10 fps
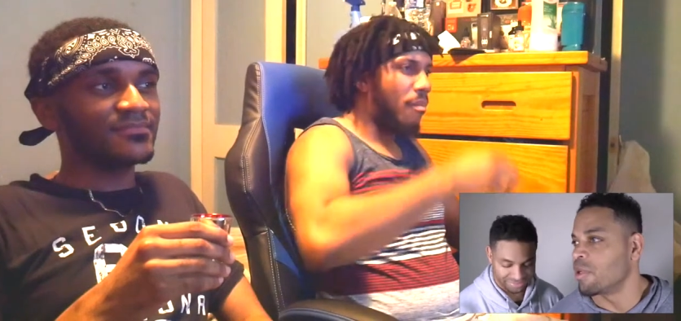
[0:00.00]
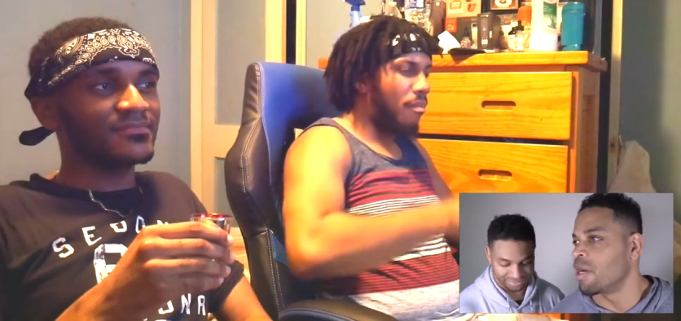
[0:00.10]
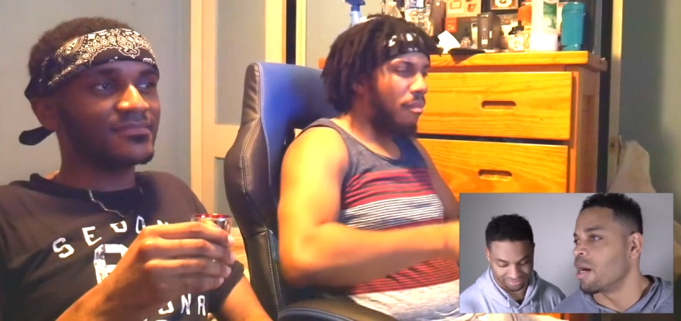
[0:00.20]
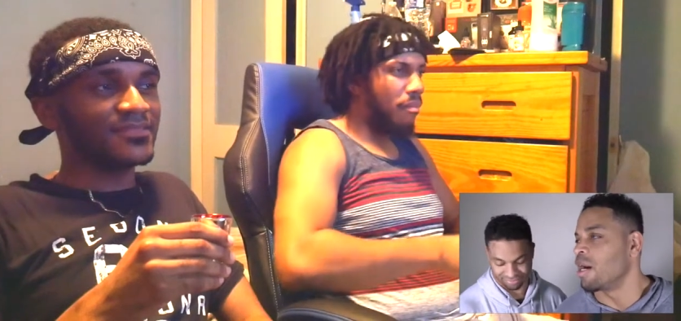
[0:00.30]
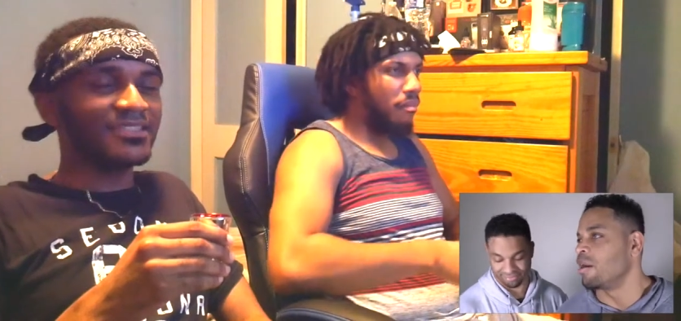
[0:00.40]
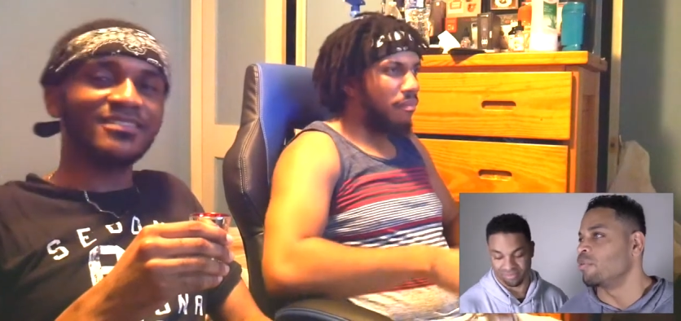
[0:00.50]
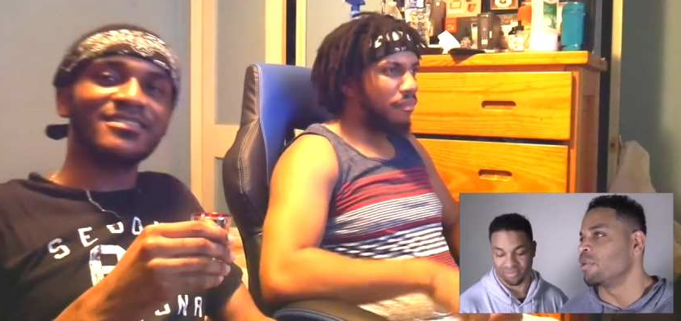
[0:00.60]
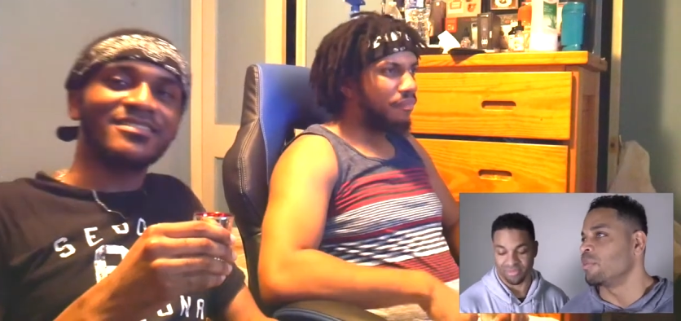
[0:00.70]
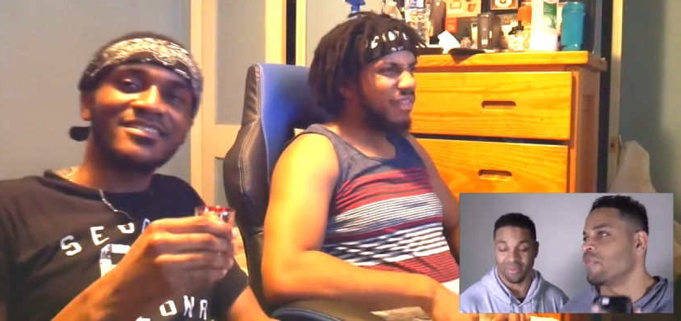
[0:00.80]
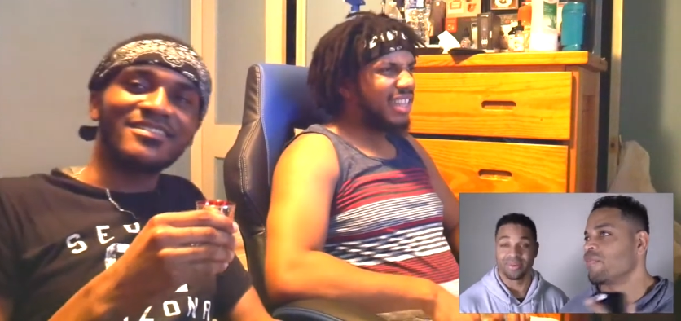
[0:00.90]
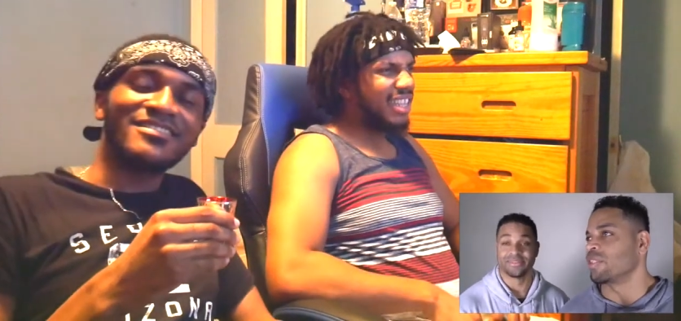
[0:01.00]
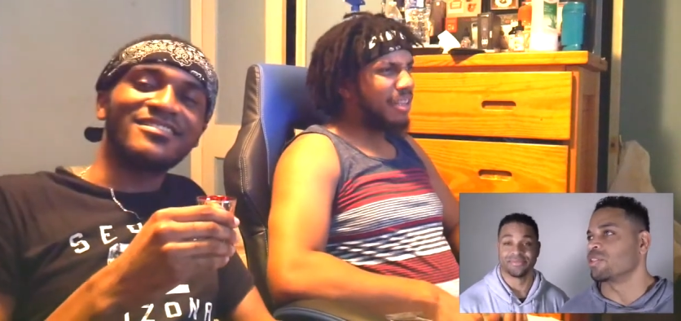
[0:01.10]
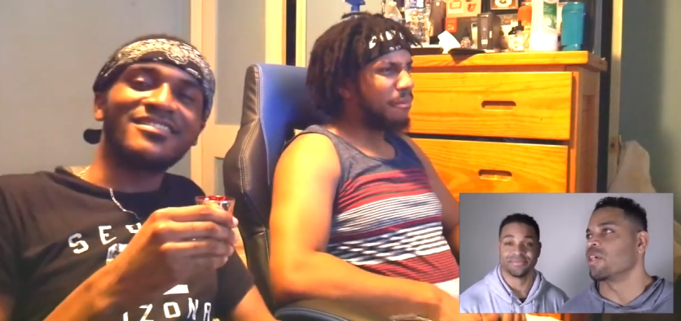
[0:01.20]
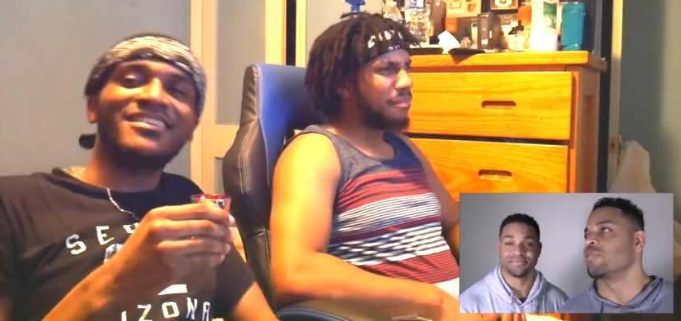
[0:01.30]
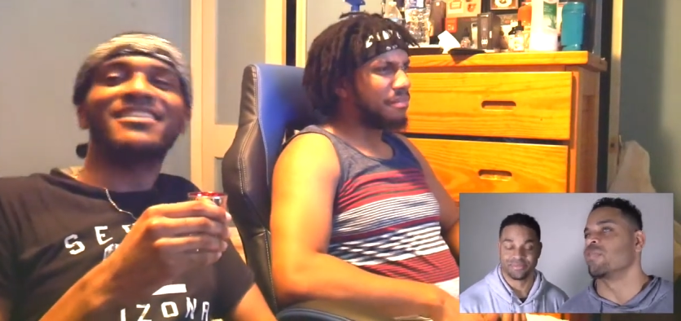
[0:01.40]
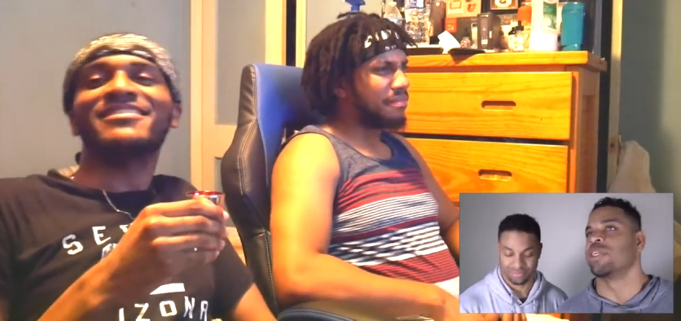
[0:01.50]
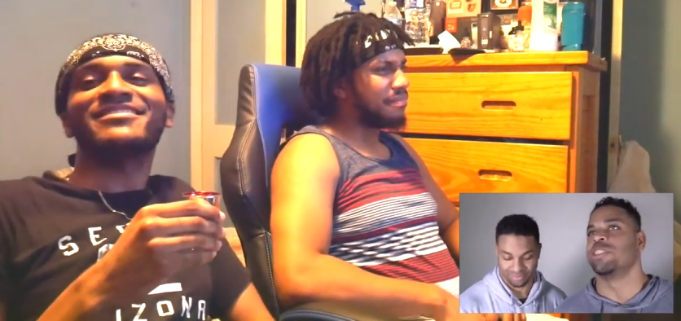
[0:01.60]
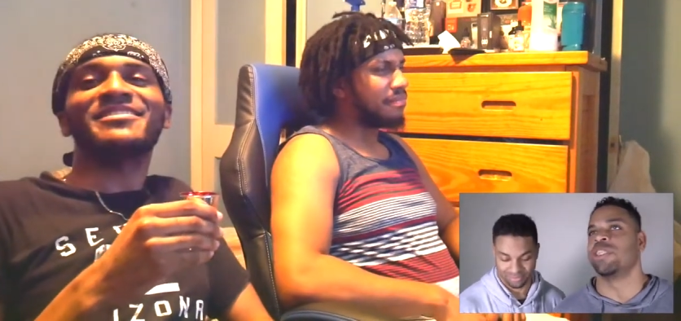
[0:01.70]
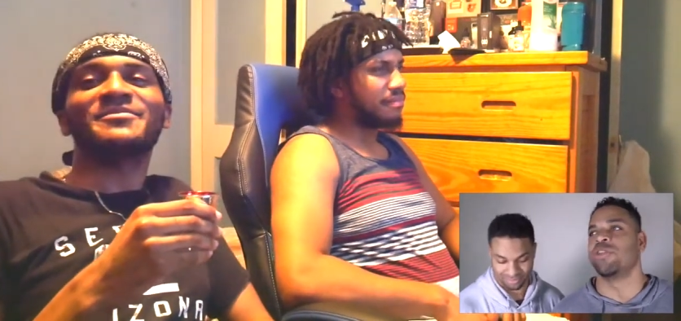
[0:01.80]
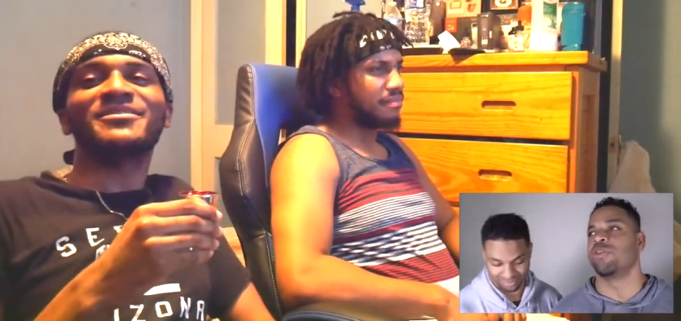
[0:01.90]
Speaker 1: uh, one of my first
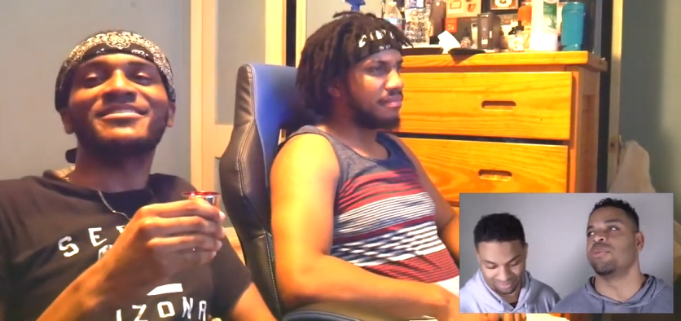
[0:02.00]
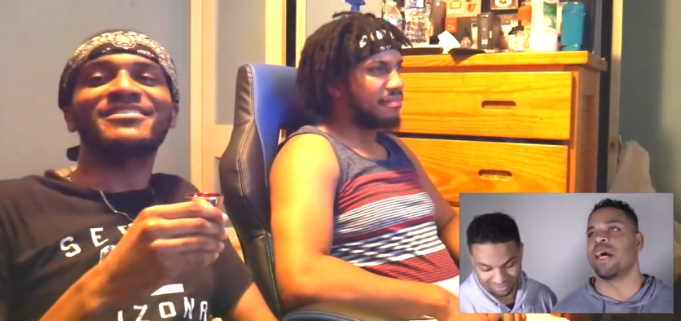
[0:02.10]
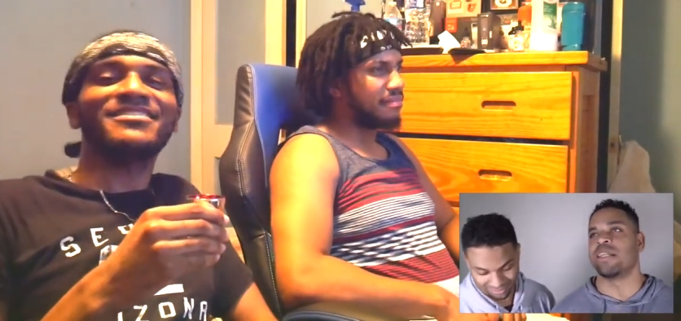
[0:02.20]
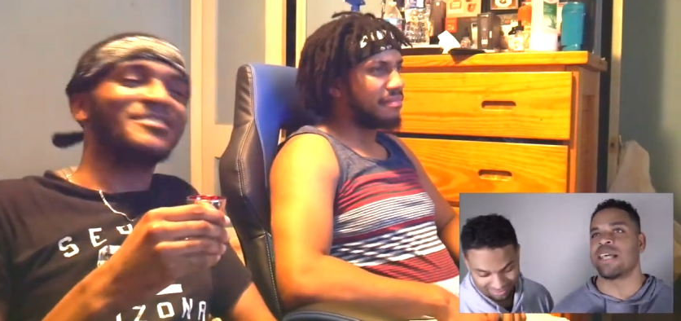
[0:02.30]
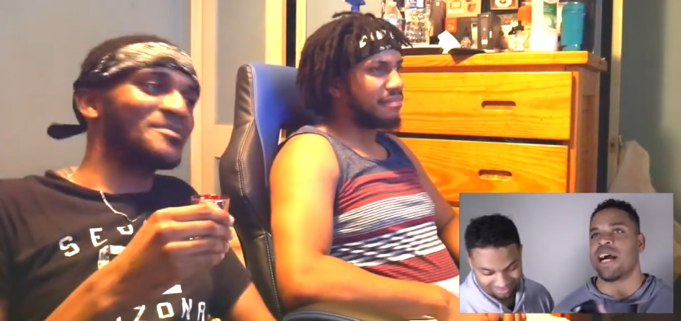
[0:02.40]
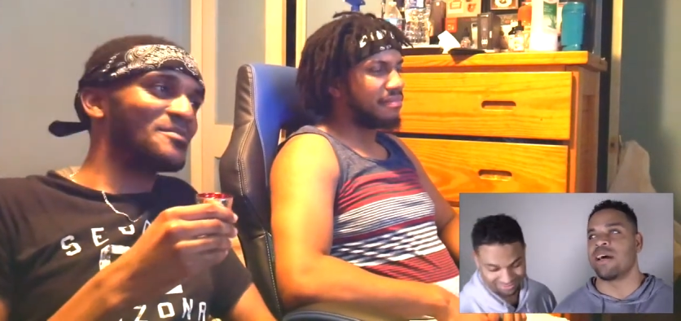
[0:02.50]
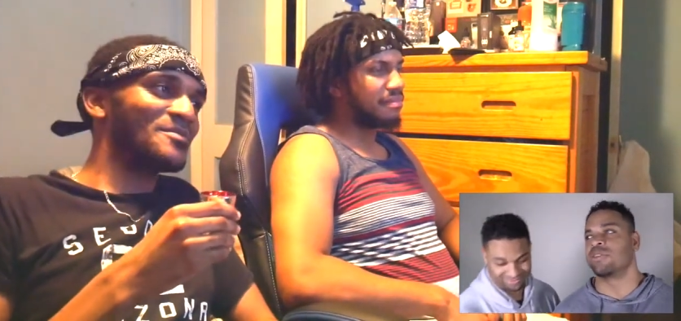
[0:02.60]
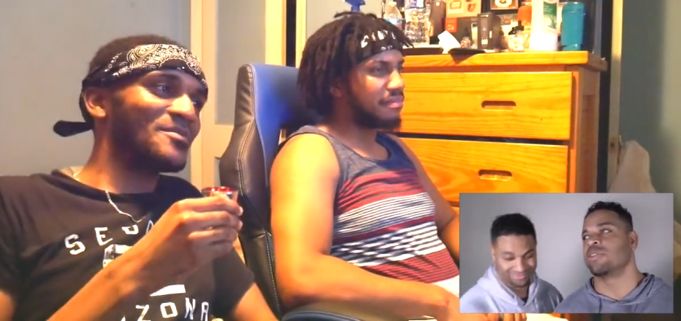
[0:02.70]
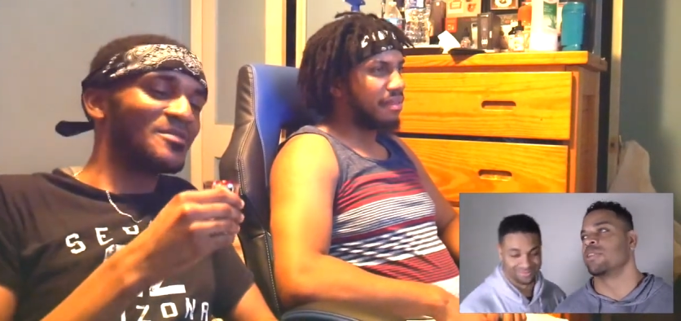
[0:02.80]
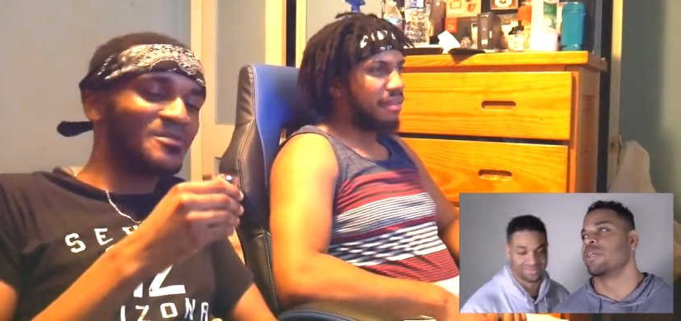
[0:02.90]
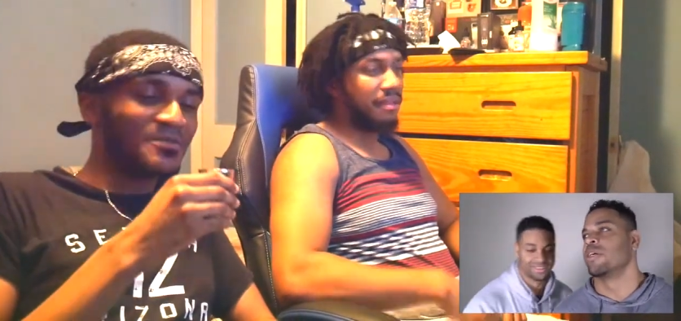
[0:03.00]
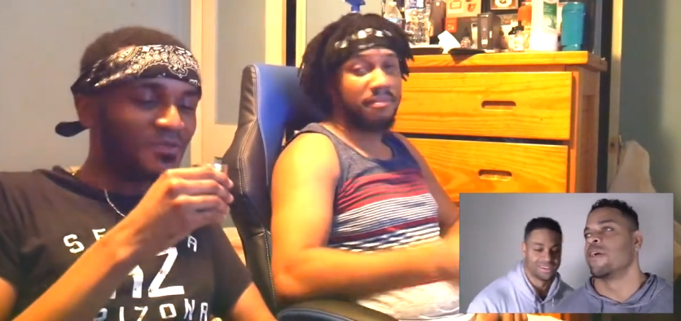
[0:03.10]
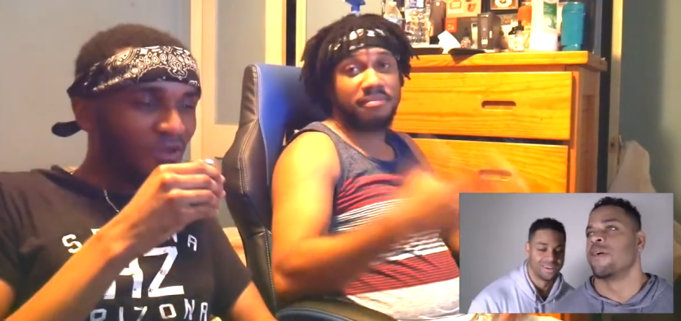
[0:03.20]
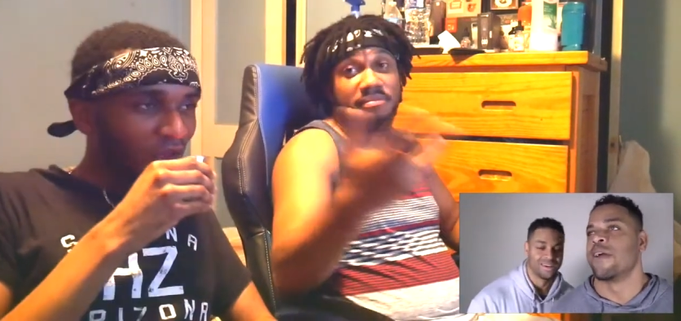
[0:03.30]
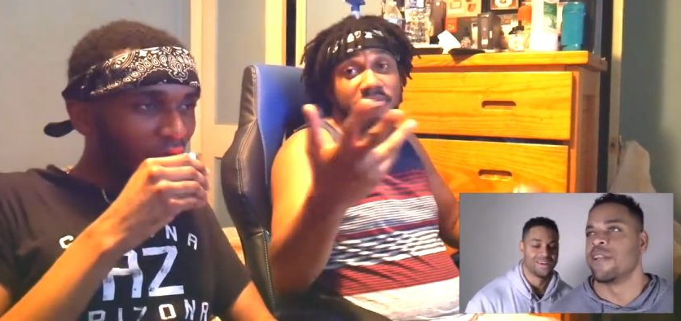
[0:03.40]
girlfriends, she threw me out the house. And